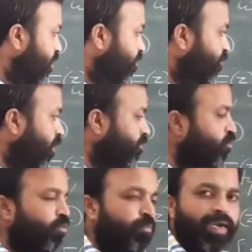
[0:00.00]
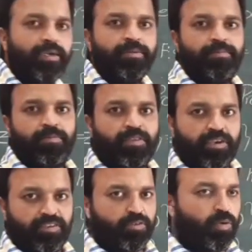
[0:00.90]
f of 2 by
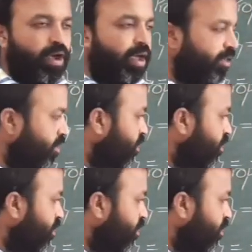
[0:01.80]
z square.